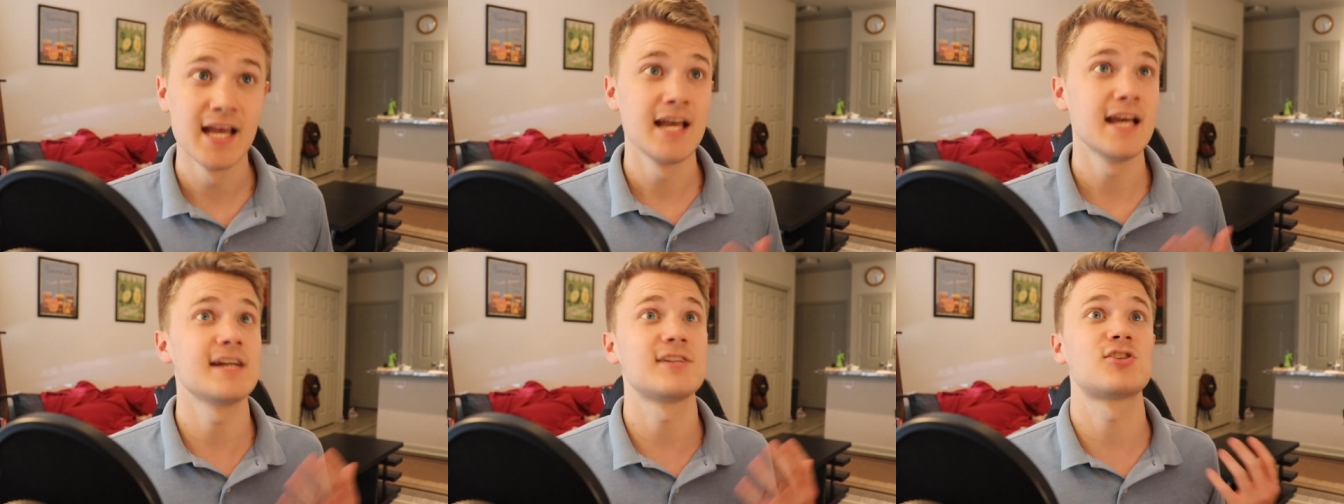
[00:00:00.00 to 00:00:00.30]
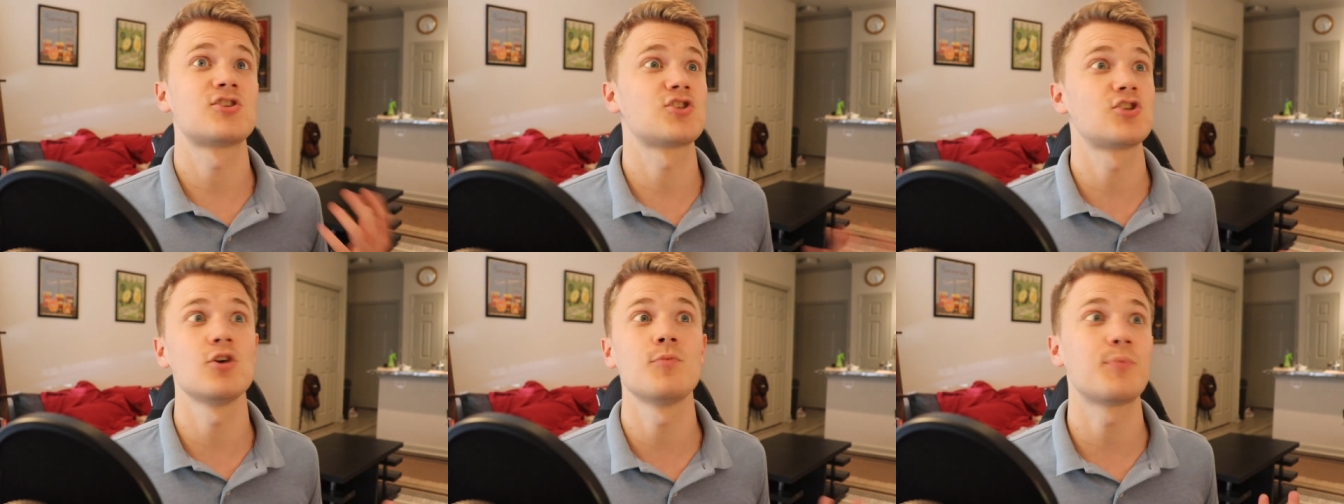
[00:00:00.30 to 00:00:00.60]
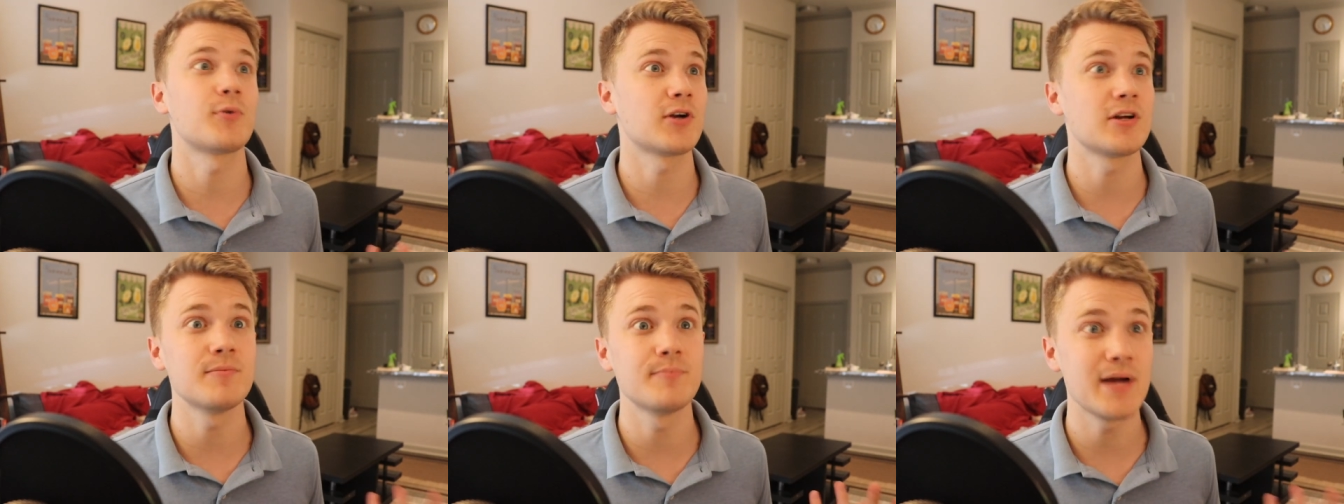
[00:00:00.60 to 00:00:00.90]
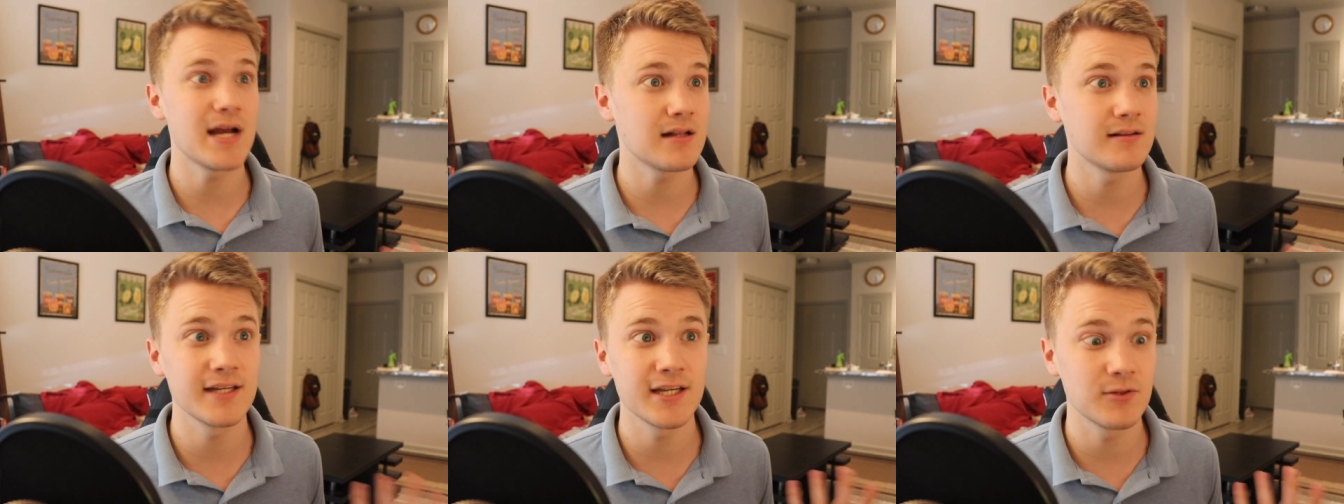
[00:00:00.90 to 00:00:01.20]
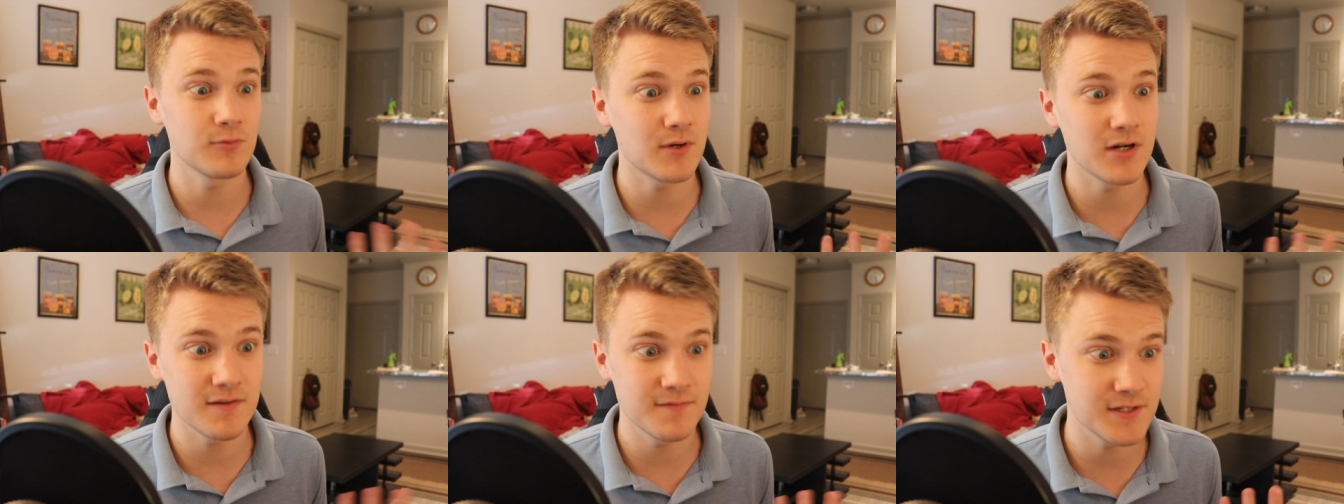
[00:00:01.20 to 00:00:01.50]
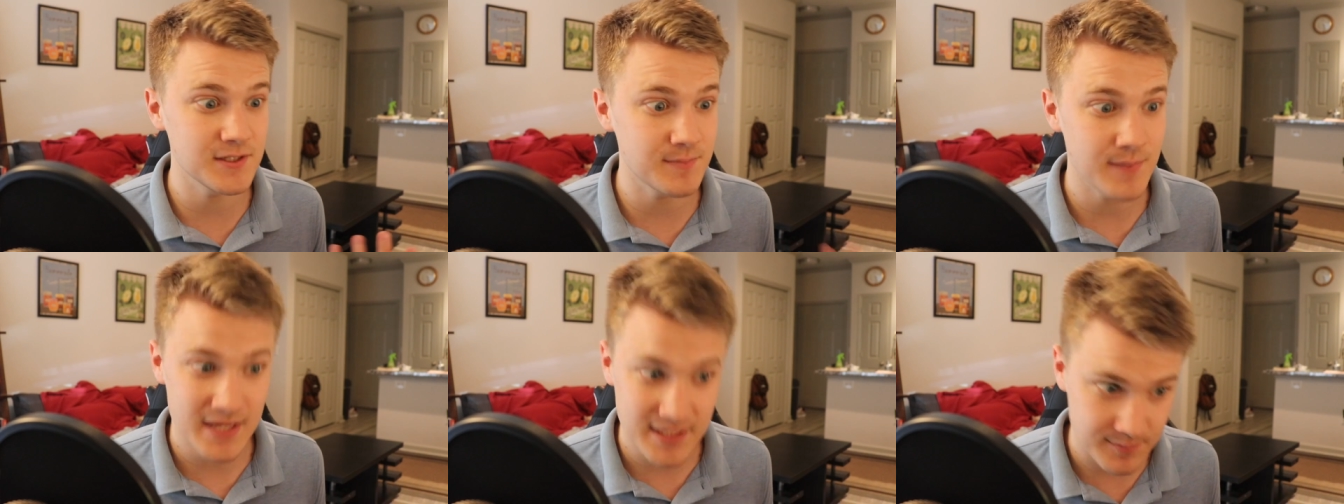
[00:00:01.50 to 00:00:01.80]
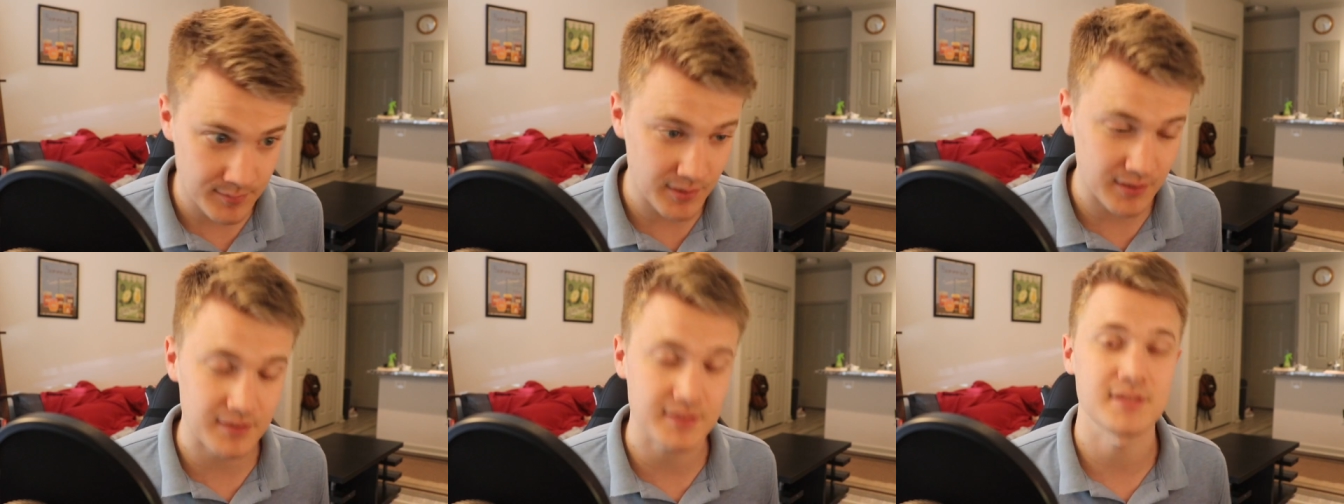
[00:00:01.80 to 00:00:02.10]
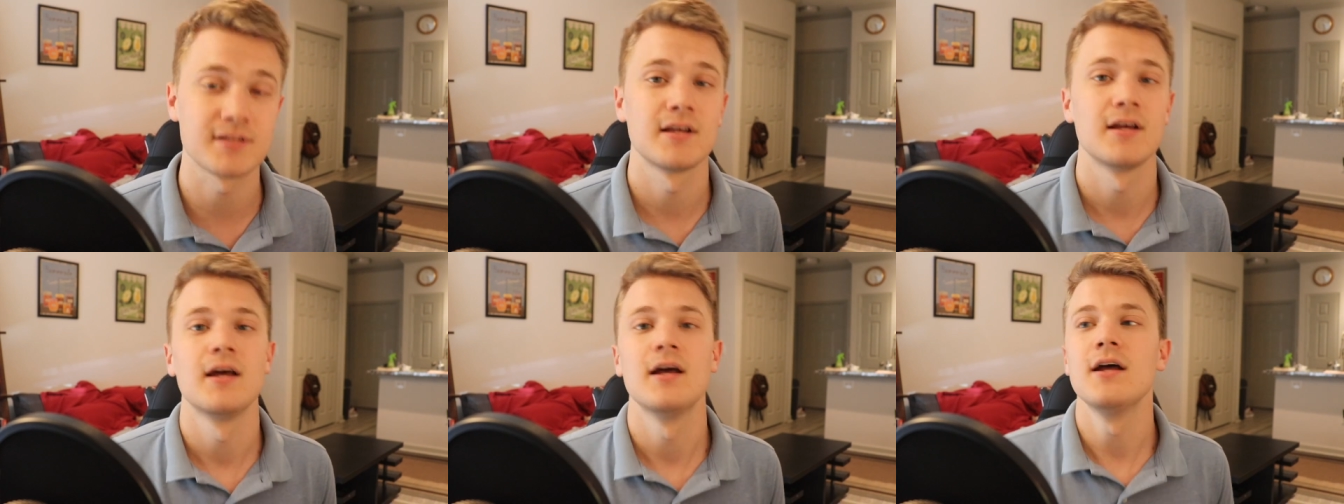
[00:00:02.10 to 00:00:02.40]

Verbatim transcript: It's super compelling and one of his best books.